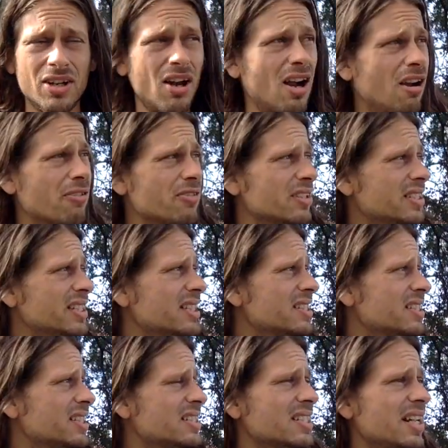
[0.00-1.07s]
off in the
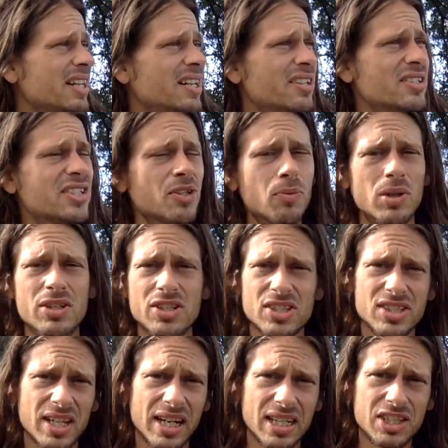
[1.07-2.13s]
distance i hear someone
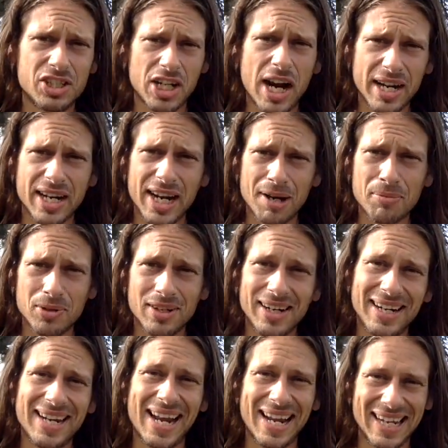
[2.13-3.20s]
just like
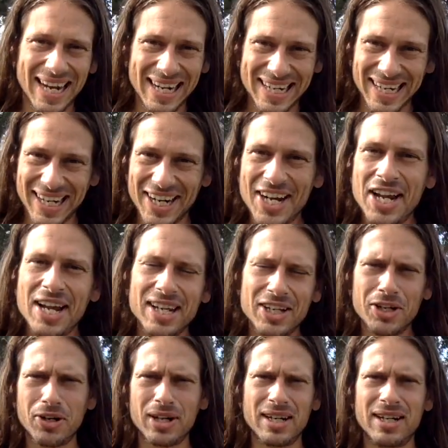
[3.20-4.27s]
jackhammering at like a you
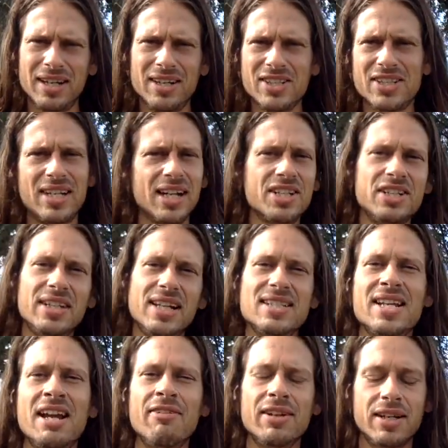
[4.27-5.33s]
know like an intersection
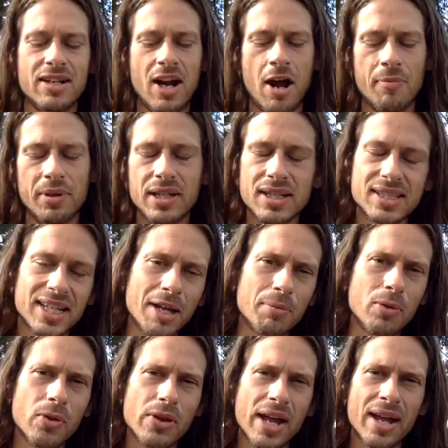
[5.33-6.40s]
that's kind of like a common
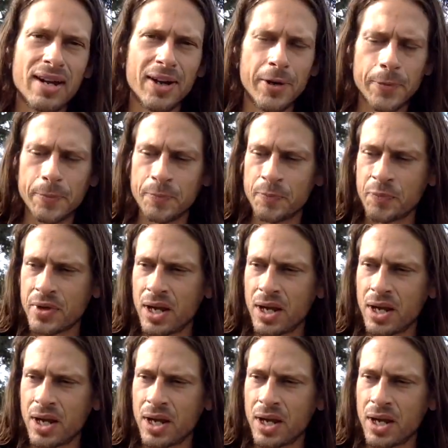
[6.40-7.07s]
example that um,